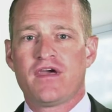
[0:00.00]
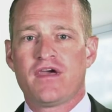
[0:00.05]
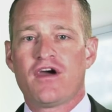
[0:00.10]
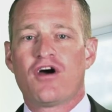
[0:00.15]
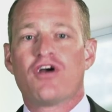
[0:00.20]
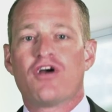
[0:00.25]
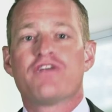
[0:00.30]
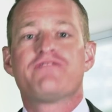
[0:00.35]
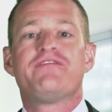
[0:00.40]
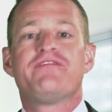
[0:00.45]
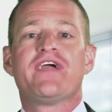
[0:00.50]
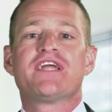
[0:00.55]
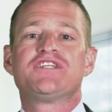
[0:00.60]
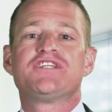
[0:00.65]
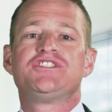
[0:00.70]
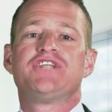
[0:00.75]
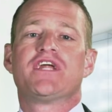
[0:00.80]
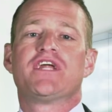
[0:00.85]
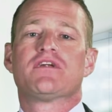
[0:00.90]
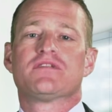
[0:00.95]
Our
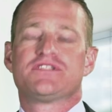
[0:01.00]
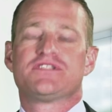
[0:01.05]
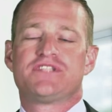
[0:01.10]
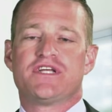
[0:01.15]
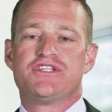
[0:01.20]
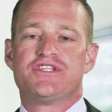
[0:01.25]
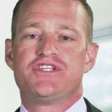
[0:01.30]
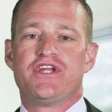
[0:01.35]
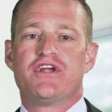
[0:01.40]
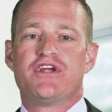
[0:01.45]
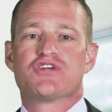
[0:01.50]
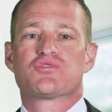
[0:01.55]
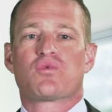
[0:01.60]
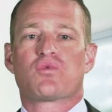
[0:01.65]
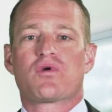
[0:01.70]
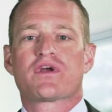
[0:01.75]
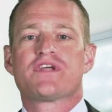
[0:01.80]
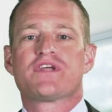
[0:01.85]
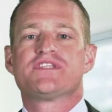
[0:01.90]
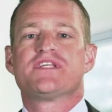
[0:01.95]
advanced generalist engineers
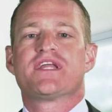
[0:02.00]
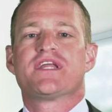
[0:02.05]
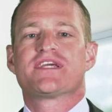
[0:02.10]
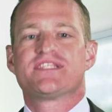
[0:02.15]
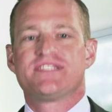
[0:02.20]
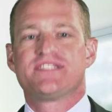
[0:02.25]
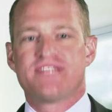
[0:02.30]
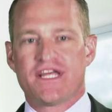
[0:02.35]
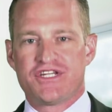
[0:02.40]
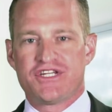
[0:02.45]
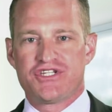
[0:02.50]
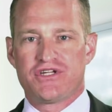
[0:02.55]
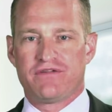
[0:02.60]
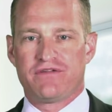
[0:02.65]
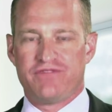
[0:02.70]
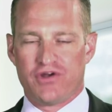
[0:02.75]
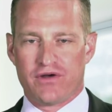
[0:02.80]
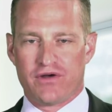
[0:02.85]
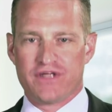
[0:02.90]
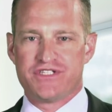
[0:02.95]
work as an extension
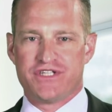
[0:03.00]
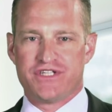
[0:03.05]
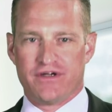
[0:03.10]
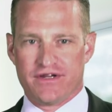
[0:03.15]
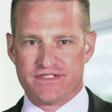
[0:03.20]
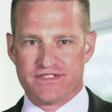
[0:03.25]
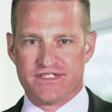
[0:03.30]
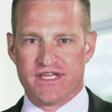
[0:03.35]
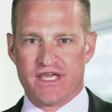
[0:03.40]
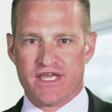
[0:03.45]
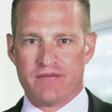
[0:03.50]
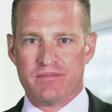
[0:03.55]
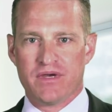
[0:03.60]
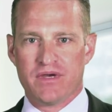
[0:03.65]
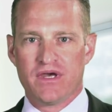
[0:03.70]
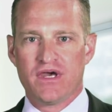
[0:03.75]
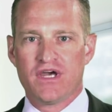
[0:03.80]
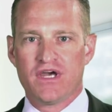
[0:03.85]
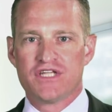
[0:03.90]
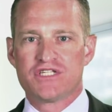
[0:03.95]
of your engineering team
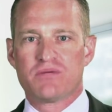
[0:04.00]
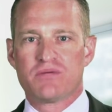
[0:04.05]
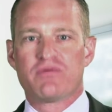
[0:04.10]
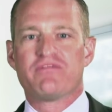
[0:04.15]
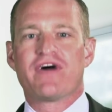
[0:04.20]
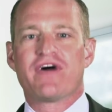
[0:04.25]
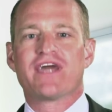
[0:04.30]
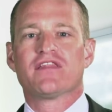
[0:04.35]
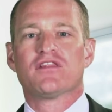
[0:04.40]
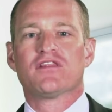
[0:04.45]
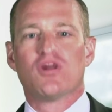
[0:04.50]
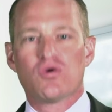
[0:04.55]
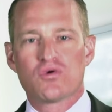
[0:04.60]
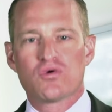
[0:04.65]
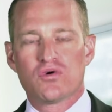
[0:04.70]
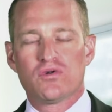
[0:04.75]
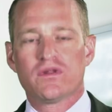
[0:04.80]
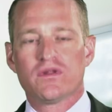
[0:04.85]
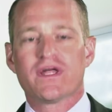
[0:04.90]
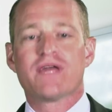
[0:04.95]
to provide
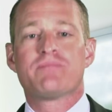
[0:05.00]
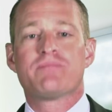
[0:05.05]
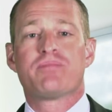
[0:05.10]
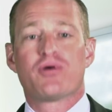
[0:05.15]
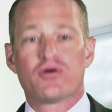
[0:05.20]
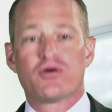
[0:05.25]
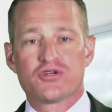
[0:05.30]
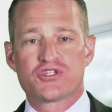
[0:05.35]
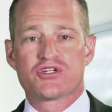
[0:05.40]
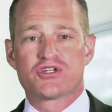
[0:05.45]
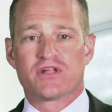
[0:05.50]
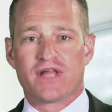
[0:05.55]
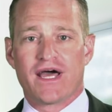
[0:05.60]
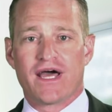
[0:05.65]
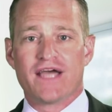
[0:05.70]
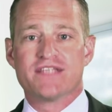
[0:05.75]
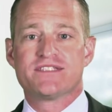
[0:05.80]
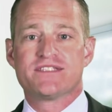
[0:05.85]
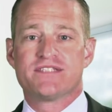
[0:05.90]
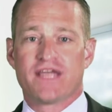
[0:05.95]
local and
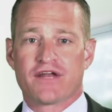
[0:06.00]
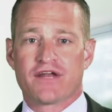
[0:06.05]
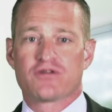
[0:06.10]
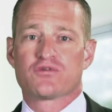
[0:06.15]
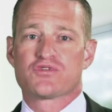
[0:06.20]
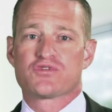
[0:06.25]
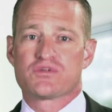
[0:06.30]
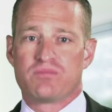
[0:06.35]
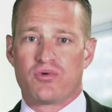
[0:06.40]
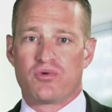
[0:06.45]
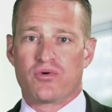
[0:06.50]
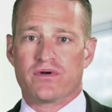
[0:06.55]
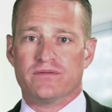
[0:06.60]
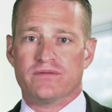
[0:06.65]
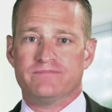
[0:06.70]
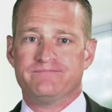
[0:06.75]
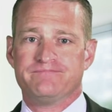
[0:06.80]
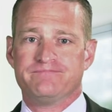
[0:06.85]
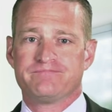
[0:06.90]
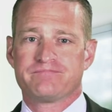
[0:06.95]
personalized technical support.
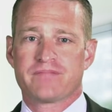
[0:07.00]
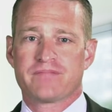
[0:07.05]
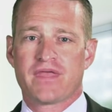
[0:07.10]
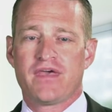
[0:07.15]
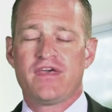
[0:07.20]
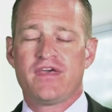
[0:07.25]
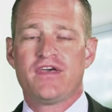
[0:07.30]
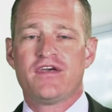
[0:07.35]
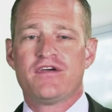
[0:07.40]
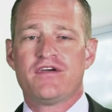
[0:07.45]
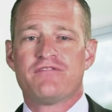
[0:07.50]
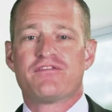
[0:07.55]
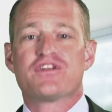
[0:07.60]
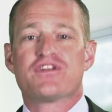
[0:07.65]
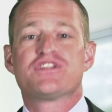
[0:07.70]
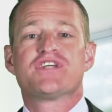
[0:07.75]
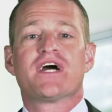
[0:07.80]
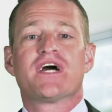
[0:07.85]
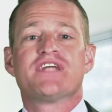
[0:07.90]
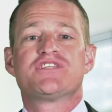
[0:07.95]
For
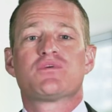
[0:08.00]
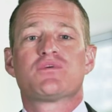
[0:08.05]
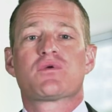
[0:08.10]
designs that